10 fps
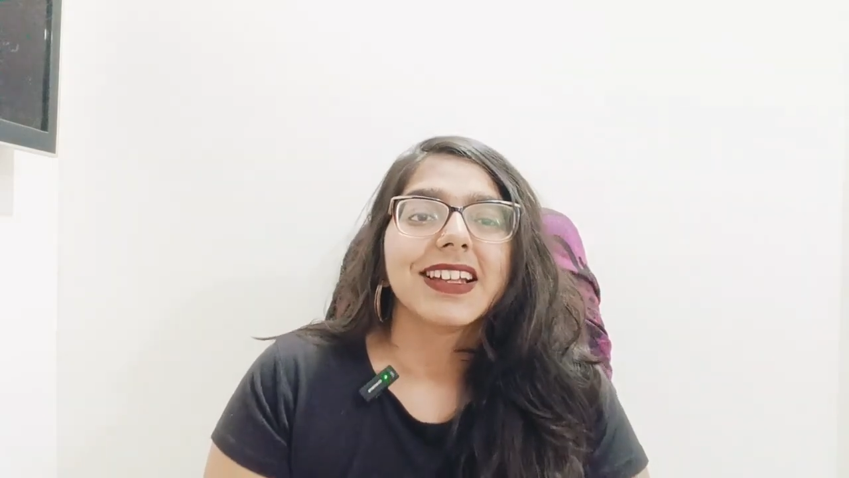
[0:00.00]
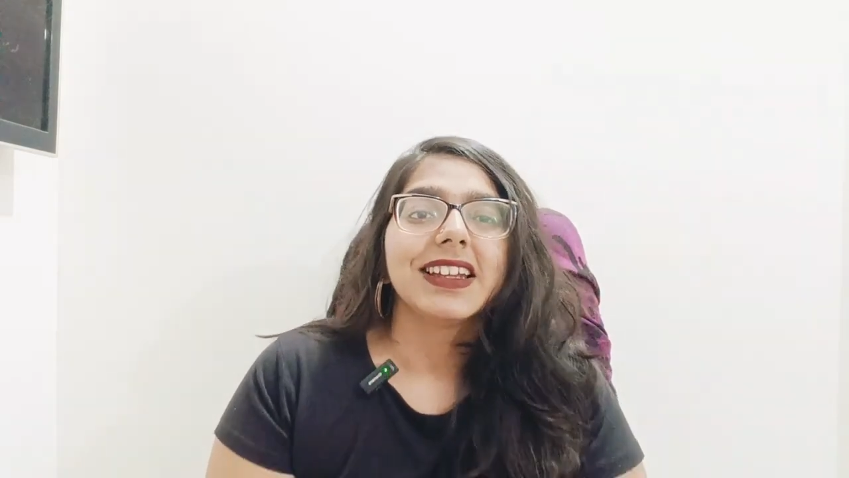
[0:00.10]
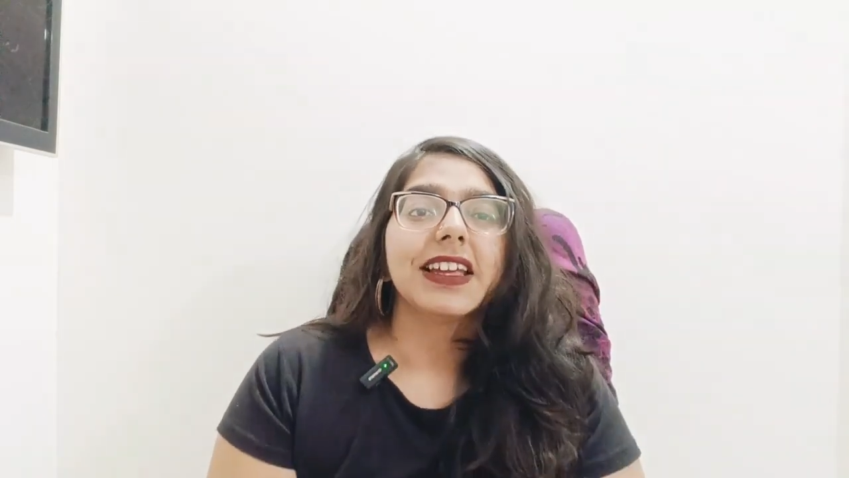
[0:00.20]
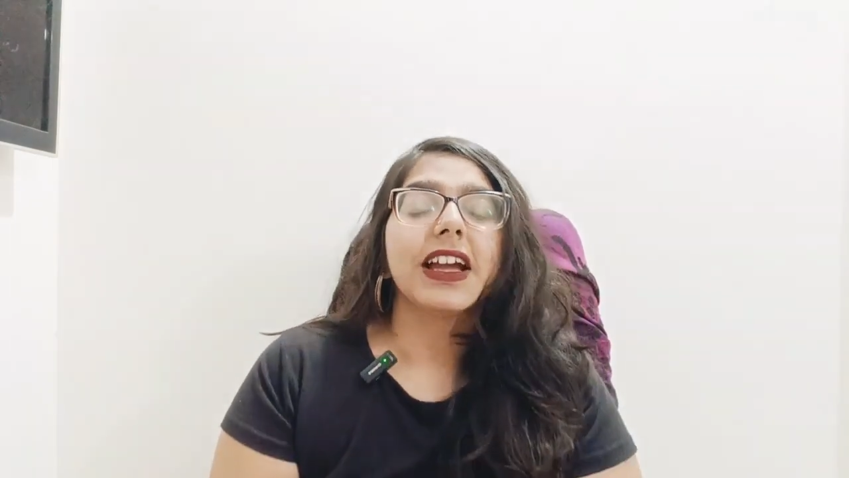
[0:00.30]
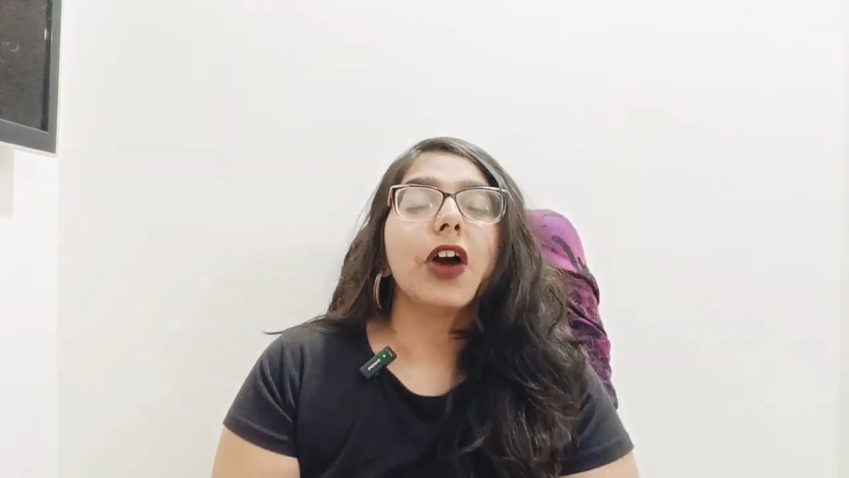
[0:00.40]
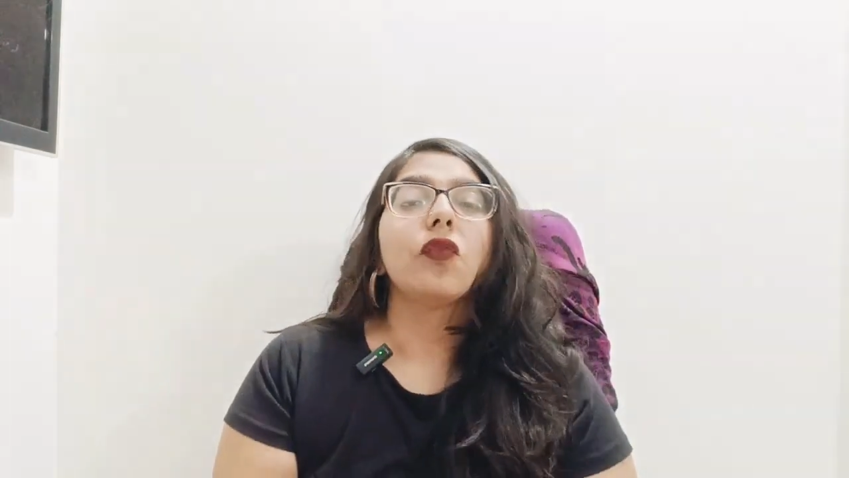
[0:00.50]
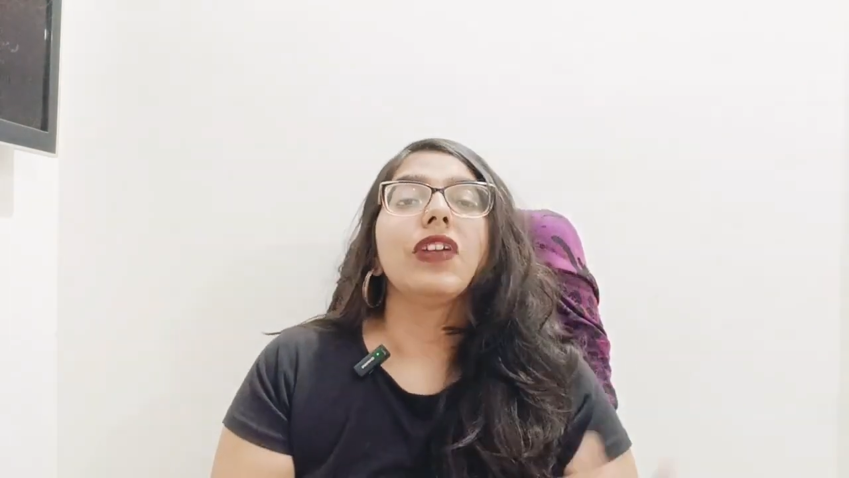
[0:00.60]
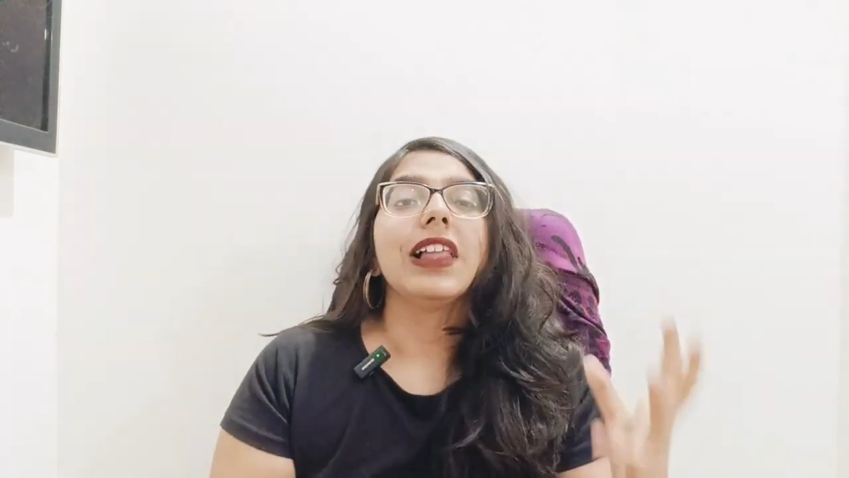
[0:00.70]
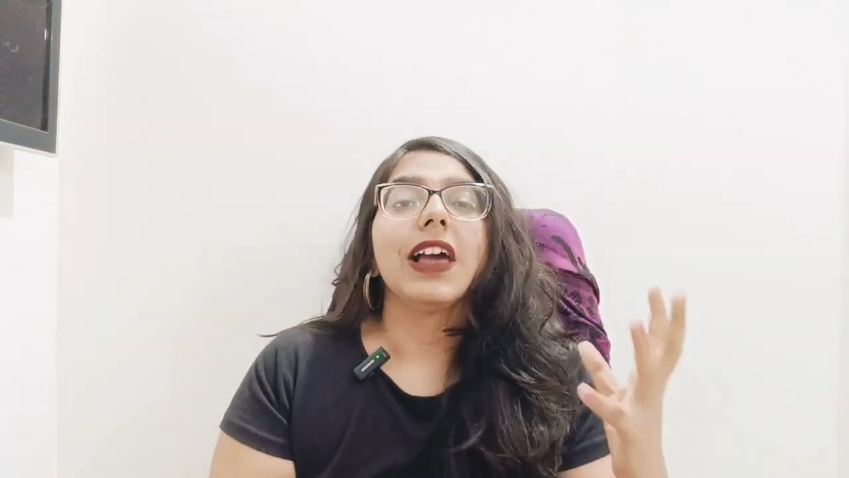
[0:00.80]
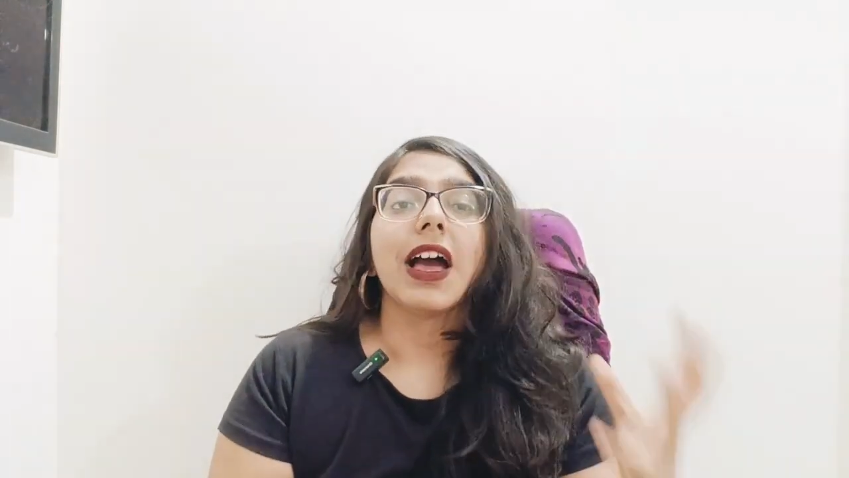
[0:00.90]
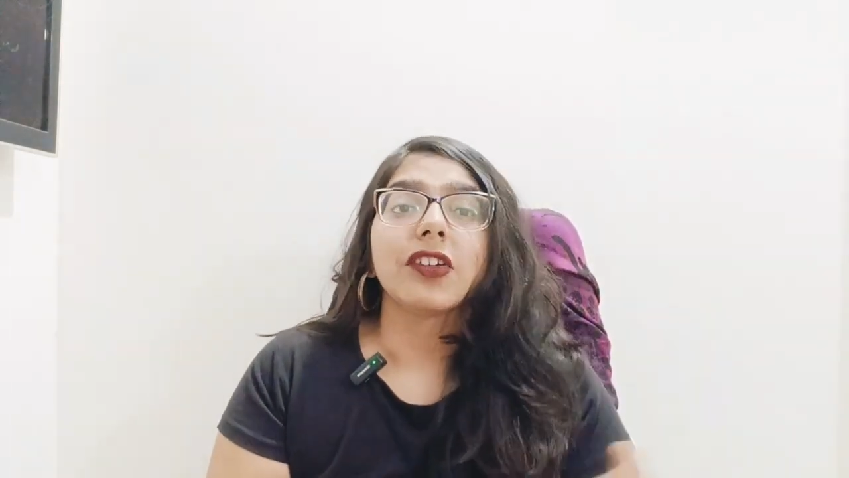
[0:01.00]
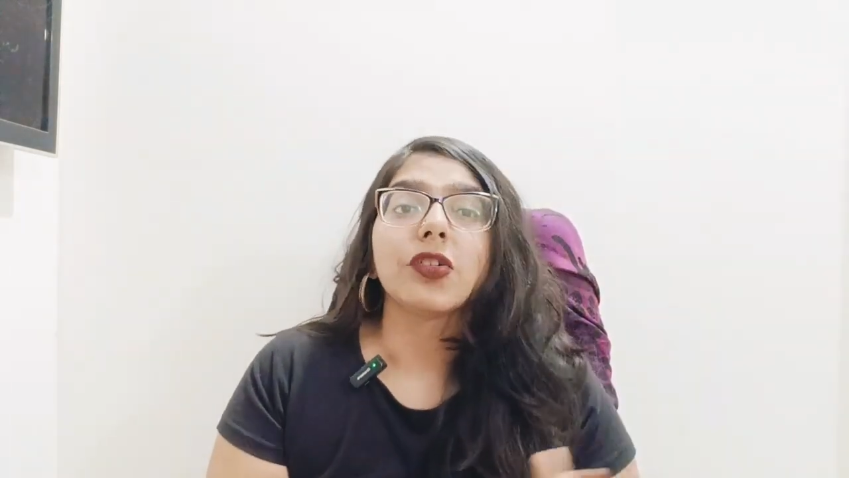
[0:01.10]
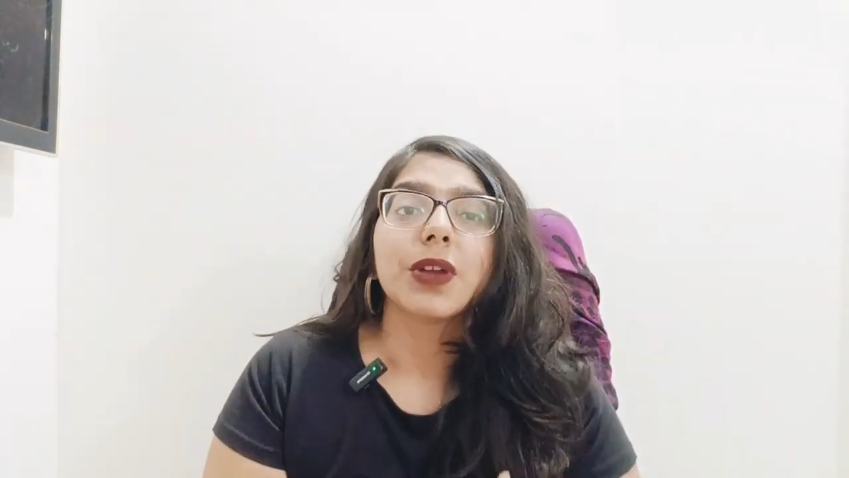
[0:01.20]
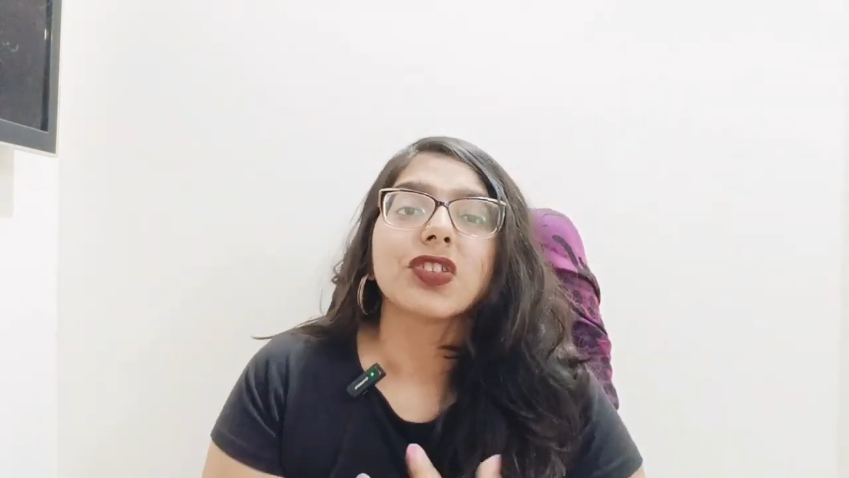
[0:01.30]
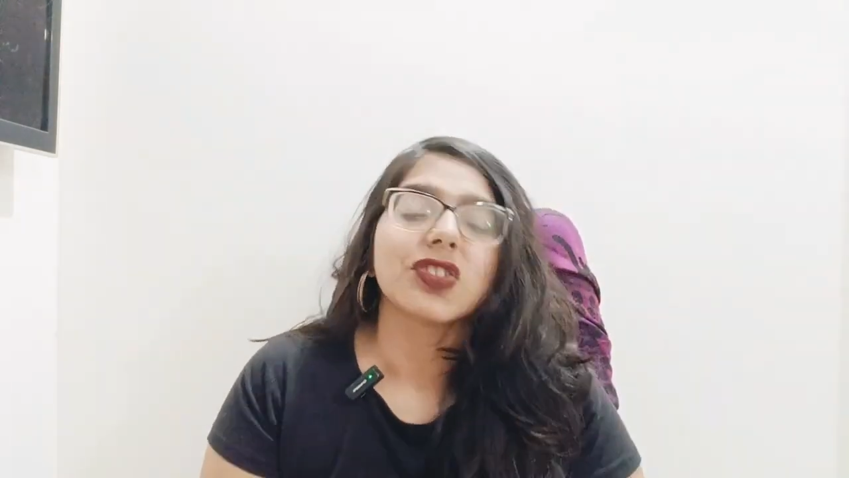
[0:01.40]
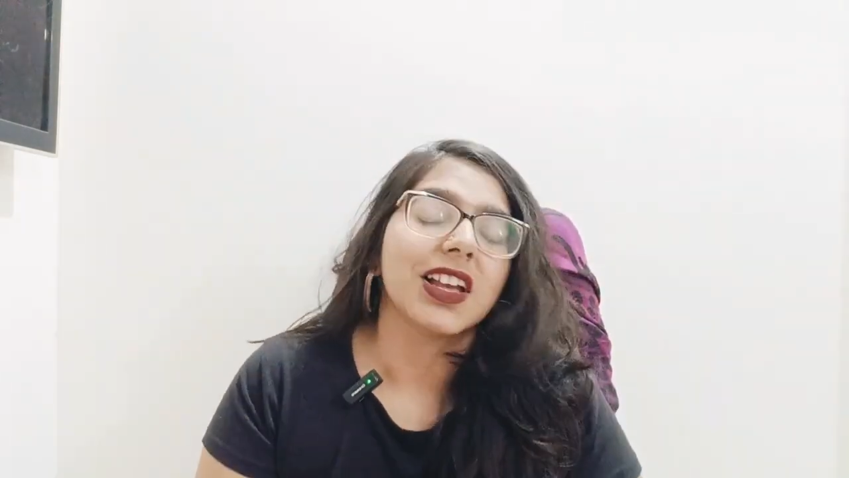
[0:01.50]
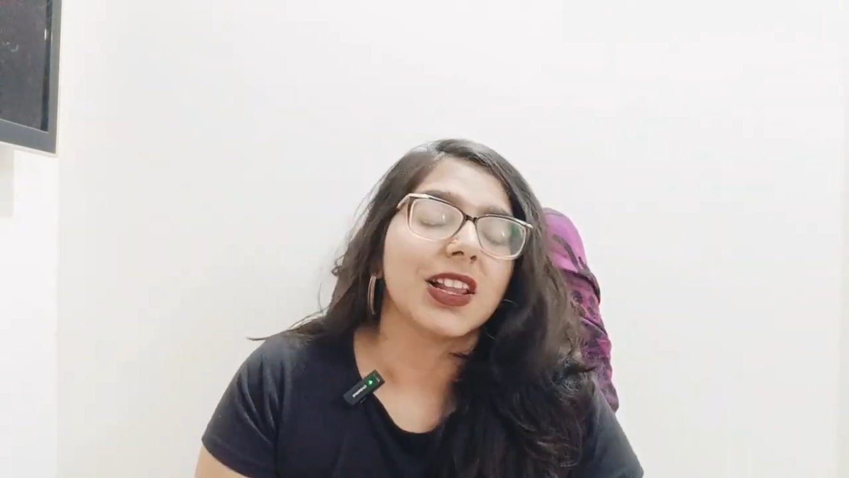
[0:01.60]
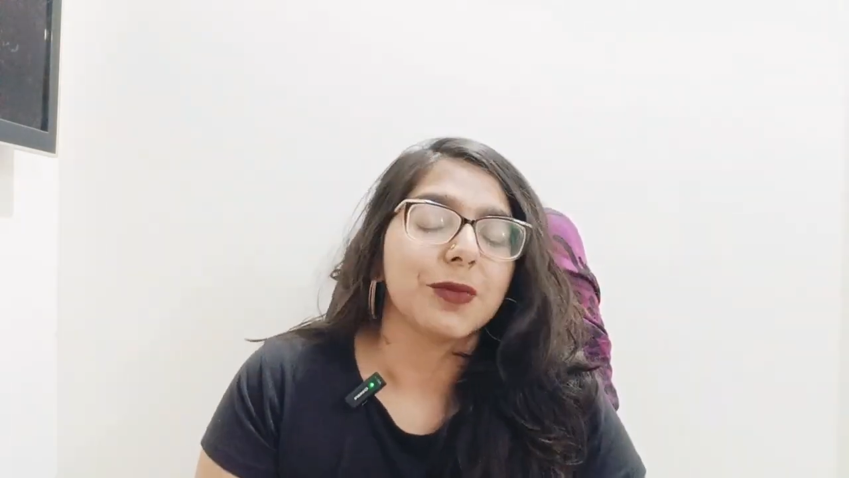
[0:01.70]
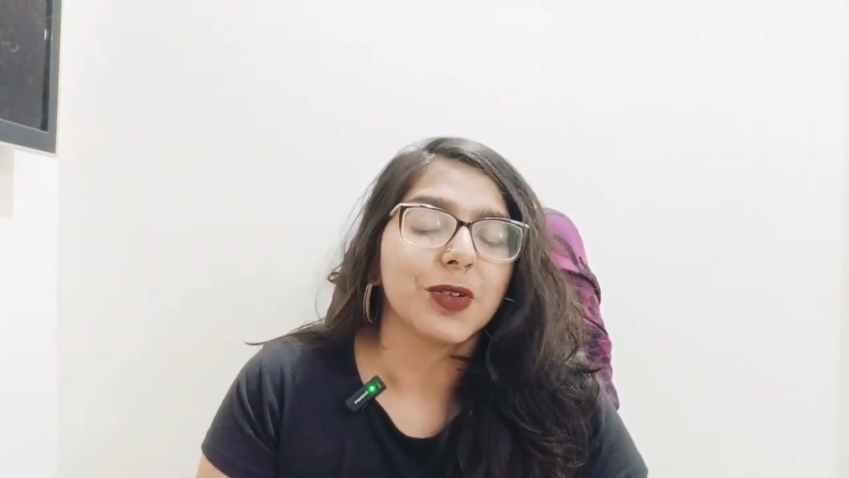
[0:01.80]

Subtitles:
Like how will acupressure help